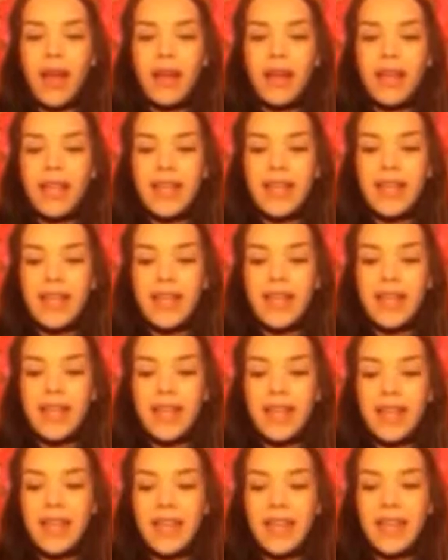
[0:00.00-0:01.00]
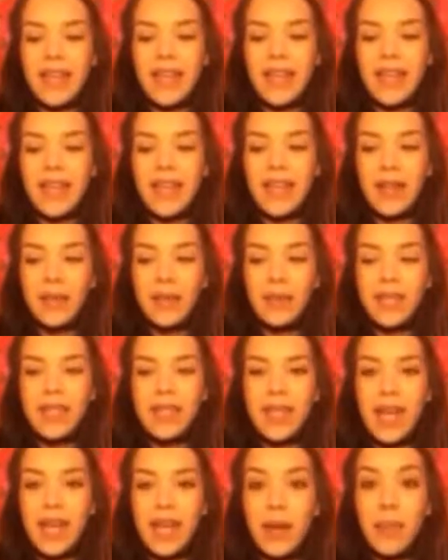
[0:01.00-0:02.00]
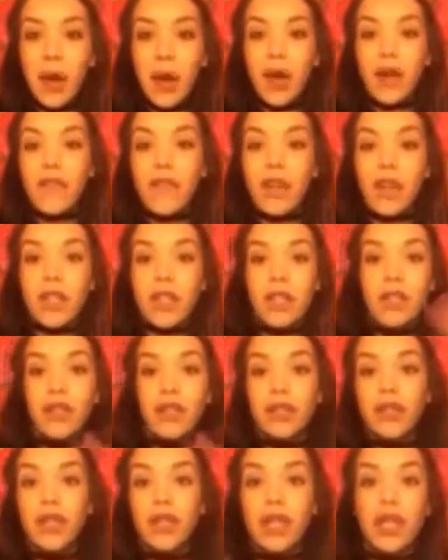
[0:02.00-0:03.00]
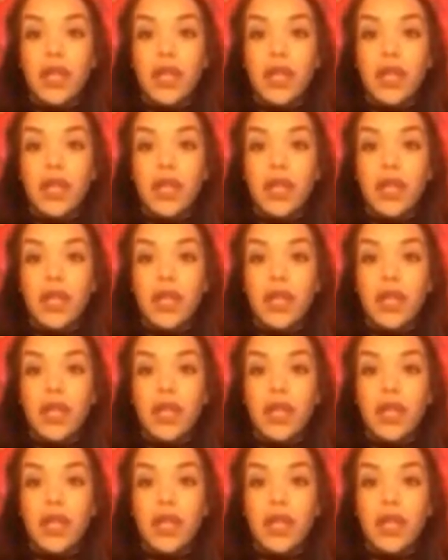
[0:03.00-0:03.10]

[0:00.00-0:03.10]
He was a part of our little